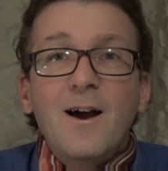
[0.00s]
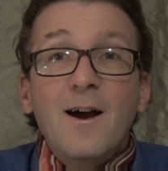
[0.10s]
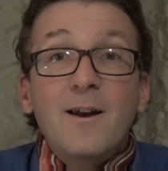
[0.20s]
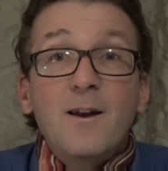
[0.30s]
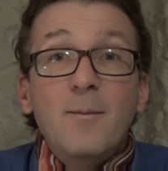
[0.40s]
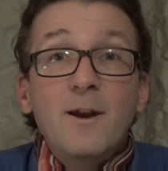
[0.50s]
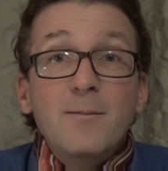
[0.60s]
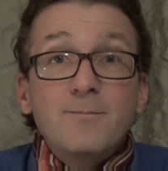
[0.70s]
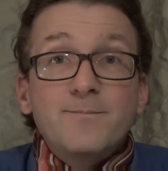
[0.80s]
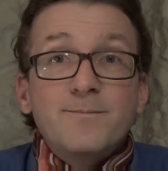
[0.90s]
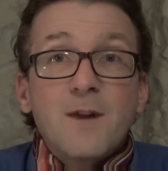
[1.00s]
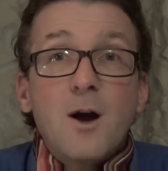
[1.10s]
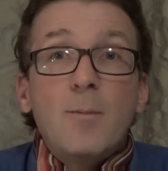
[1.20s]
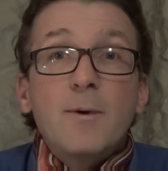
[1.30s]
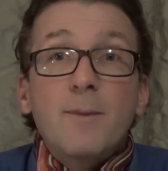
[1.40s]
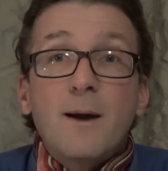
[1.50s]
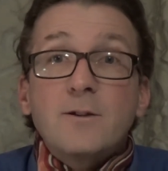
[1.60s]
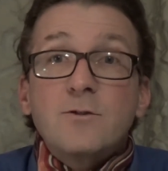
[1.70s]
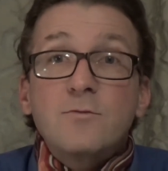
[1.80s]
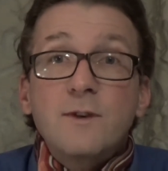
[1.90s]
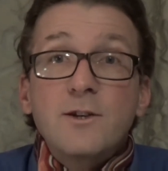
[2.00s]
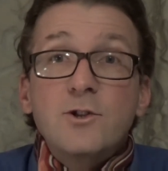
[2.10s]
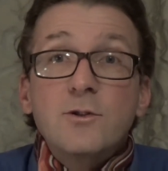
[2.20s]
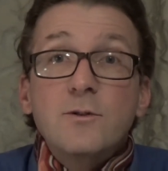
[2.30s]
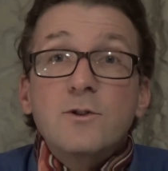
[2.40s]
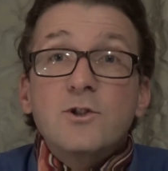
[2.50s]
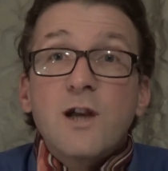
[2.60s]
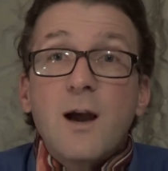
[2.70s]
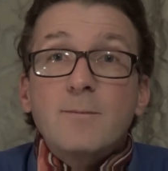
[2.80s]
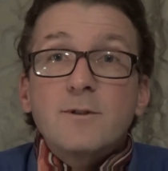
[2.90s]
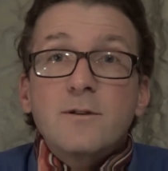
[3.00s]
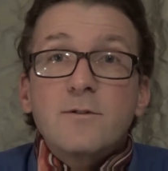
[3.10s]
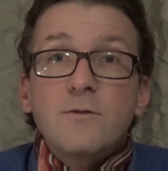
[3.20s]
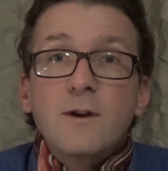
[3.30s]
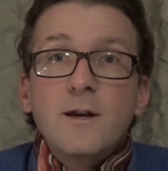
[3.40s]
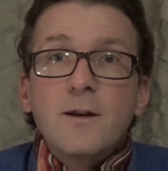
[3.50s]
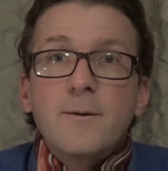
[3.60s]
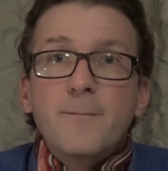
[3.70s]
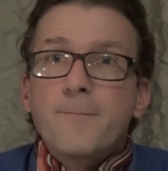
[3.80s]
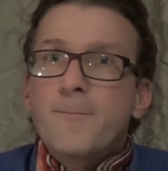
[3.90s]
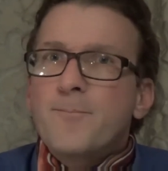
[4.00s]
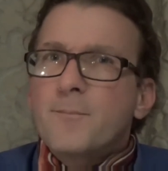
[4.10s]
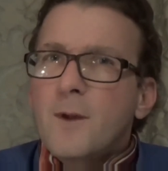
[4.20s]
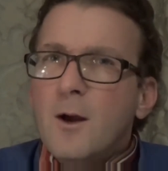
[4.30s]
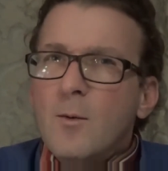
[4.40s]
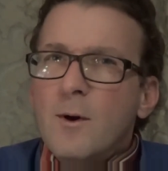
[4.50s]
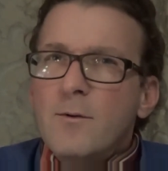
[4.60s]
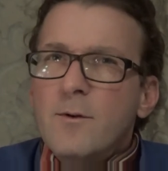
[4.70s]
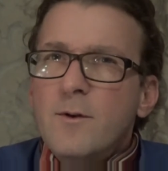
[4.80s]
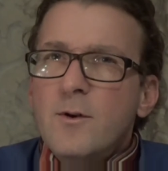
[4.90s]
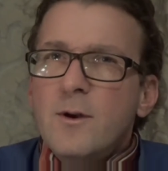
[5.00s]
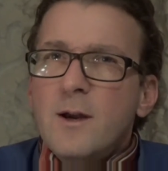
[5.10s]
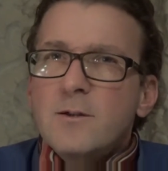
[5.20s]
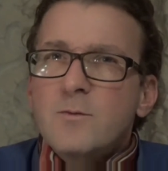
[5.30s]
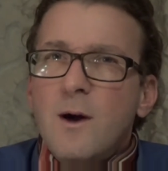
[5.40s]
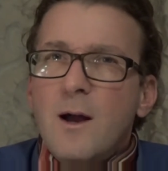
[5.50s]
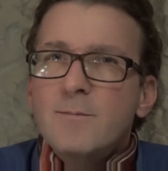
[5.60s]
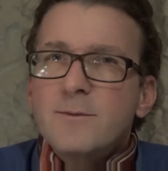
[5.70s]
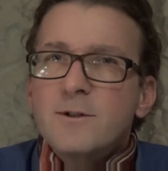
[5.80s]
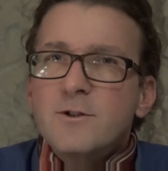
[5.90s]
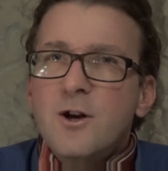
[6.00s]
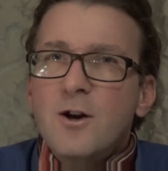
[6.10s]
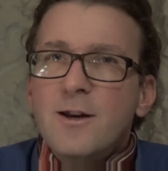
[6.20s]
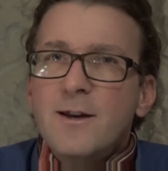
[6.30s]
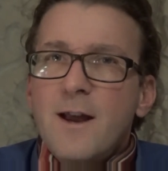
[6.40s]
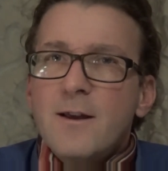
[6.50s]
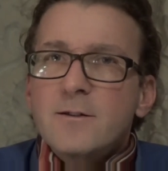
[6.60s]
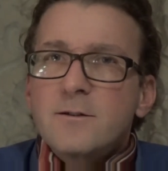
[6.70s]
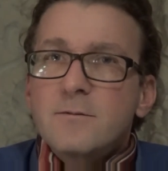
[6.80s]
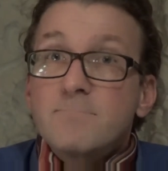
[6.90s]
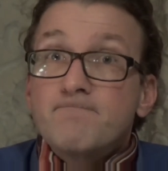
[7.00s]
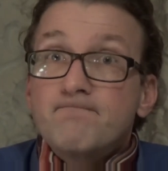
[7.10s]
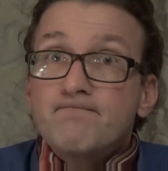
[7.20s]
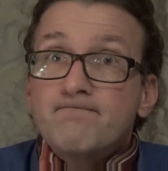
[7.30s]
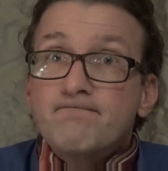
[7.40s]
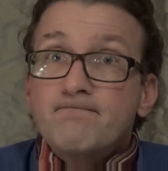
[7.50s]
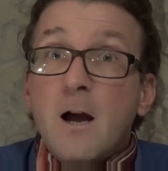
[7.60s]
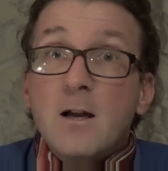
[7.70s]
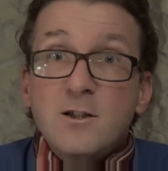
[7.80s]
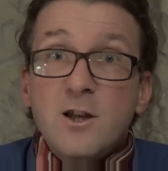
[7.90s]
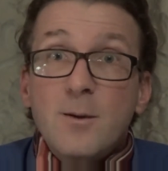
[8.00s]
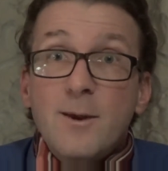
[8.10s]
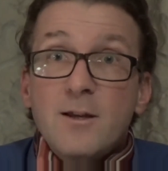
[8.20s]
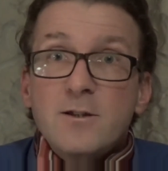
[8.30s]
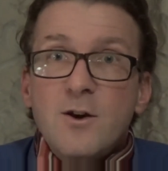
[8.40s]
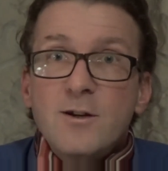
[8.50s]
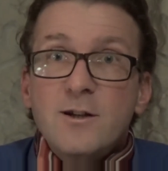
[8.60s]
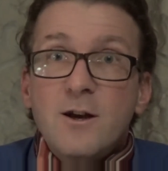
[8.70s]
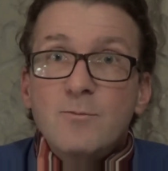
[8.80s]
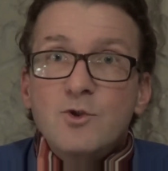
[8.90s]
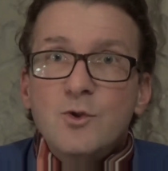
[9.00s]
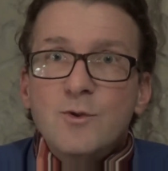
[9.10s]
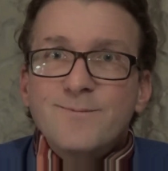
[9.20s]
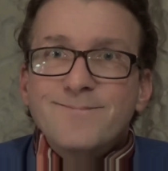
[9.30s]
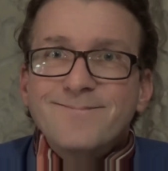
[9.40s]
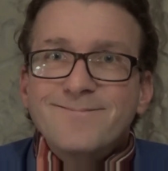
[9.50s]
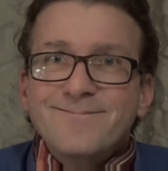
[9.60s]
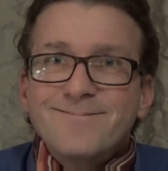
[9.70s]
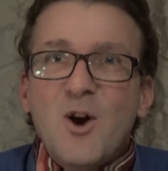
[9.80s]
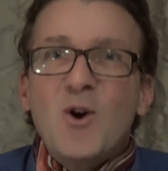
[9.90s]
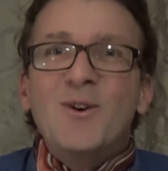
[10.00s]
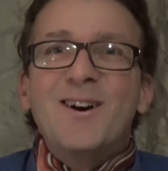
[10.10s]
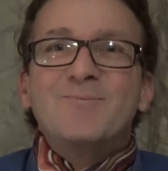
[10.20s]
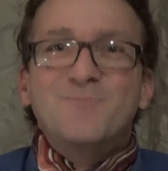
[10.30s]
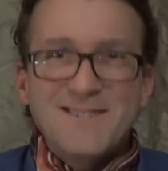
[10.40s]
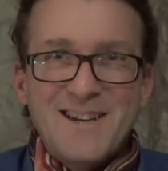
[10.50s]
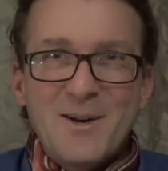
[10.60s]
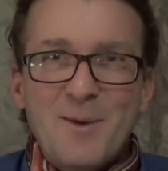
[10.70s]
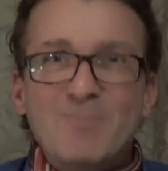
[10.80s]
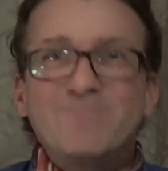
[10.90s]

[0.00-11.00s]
And in a minute, I'll be back to read you chapter 3. I wonder if you can guess what happens to Charlie next. It's going to be exciting, I'm sure. Alright, see you in a bit.